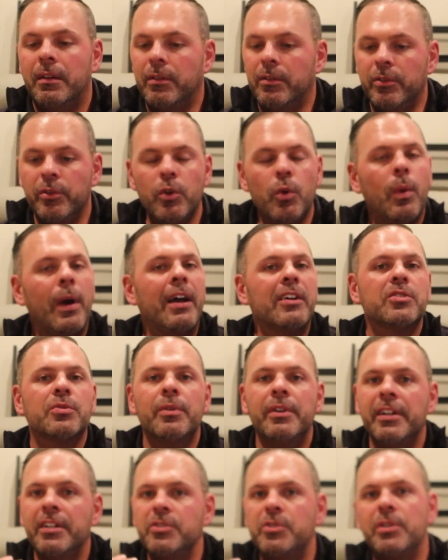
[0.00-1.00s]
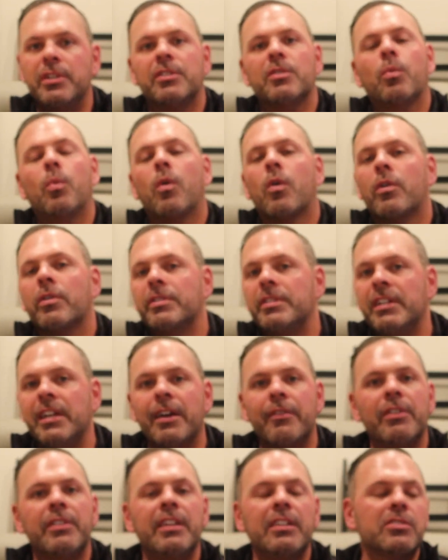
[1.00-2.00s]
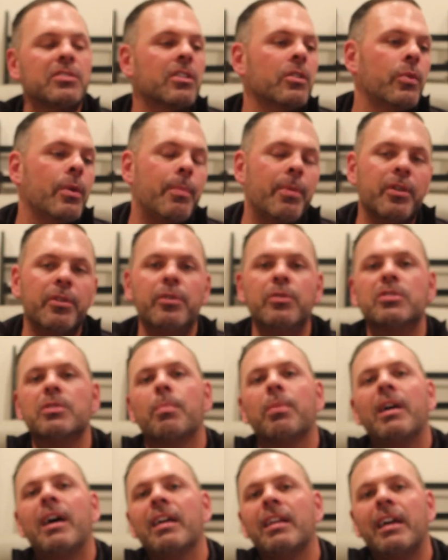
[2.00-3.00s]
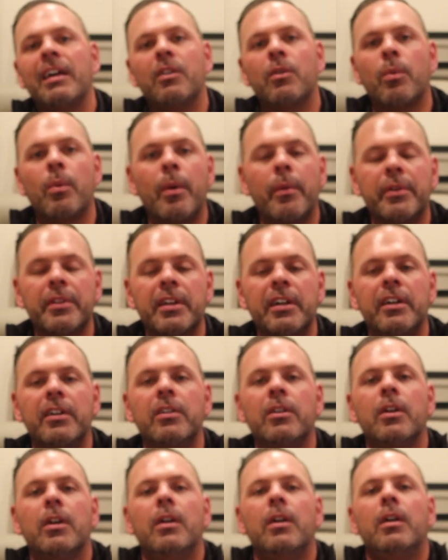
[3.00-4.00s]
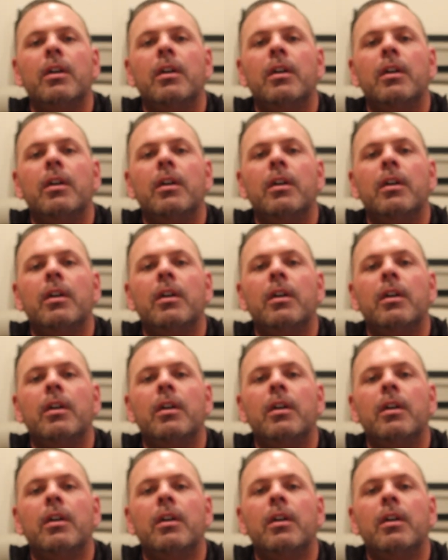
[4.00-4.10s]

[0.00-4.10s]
new wax rings, you get the warranty, everything's good. We put a new supply line on while we're there.